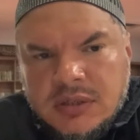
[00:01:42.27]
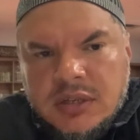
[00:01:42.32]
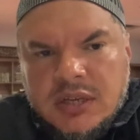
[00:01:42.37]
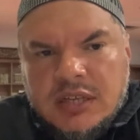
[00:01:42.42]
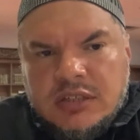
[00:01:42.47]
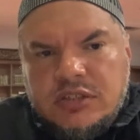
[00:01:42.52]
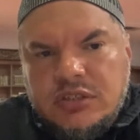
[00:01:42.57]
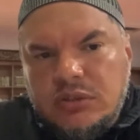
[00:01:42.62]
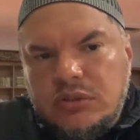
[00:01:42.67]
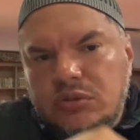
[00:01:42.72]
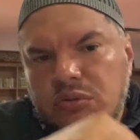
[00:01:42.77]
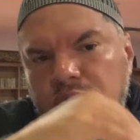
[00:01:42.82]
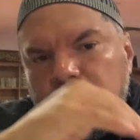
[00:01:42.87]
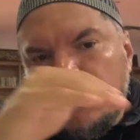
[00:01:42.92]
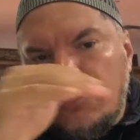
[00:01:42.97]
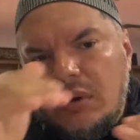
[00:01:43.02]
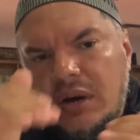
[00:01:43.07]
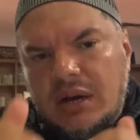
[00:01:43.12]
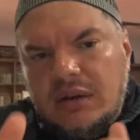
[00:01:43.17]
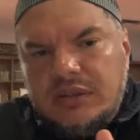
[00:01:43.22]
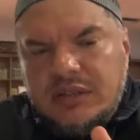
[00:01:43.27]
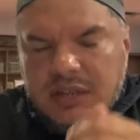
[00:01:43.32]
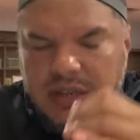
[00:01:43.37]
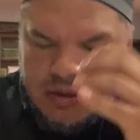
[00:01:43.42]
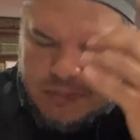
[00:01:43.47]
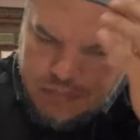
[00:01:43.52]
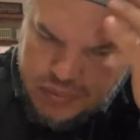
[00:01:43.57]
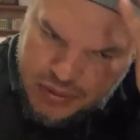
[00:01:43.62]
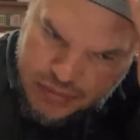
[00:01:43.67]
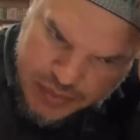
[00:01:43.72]
And so to know how to
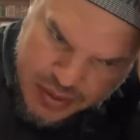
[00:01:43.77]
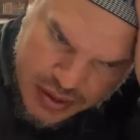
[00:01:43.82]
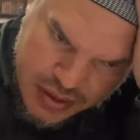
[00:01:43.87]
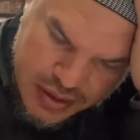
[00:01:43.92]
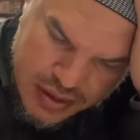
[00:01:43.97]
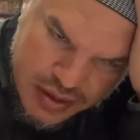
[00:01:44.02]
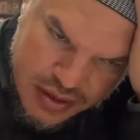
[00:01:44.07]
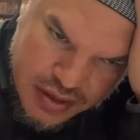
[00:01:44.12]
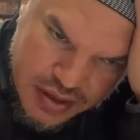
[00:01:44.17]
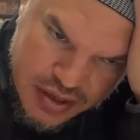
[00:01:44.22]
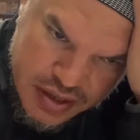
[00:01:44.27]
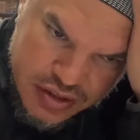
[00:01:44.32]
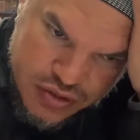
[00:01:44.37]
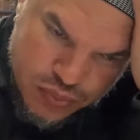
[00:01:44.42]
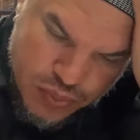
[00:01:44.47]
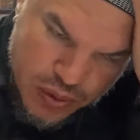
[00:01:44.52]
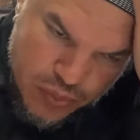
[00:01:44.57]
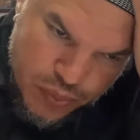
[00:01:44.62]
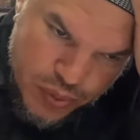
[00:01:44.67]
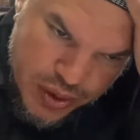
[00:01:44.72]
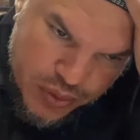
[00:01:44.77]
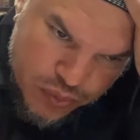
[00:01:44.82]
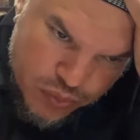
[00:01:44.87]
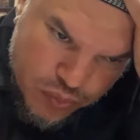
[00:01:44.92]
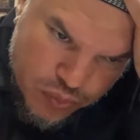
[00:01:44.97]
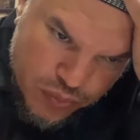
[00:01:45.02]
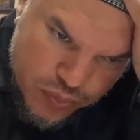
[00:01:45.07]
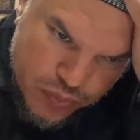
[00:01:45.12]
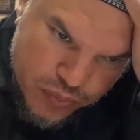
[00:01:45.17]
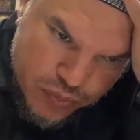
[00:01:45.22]
implement is what we
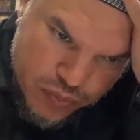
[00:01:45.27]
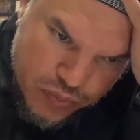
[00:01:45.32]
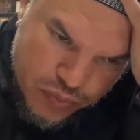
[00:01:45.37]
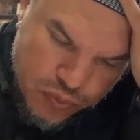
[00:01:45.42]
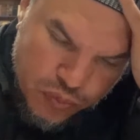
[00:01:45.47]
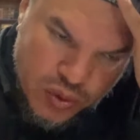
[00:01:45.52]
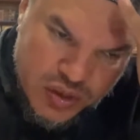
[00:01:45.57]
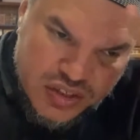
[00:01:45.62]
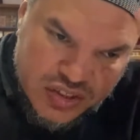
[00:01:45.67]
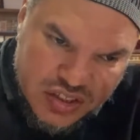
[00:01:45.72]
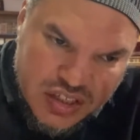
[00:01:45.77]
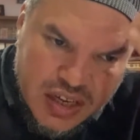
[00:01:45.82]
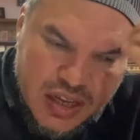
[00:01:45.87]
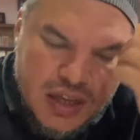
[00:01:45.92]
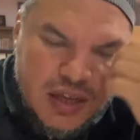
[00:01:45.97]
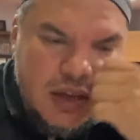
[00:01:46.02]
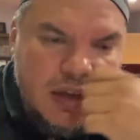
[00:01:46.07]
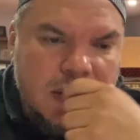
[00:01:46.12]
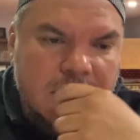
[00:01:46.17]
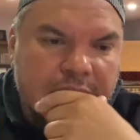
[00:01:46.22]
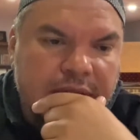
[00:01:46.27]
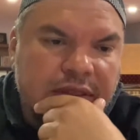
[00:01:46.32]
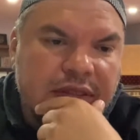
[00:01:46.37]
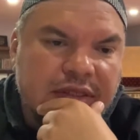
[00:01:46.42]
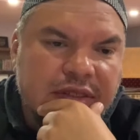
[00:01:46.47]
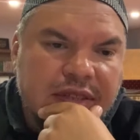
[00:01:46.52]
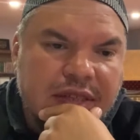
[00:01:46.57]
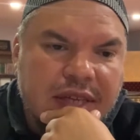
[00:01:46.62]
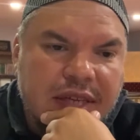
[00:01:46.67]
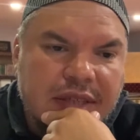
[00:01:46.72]
would say here in
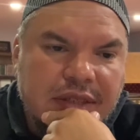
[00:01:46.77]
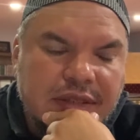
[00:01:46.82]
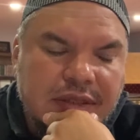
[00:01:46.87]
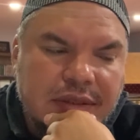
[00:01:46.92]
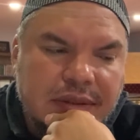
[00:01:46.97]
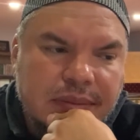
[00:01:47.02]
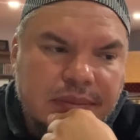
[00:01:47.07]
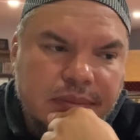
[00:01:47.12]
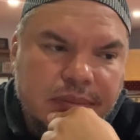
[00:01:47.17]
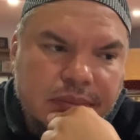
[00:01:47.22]
this case.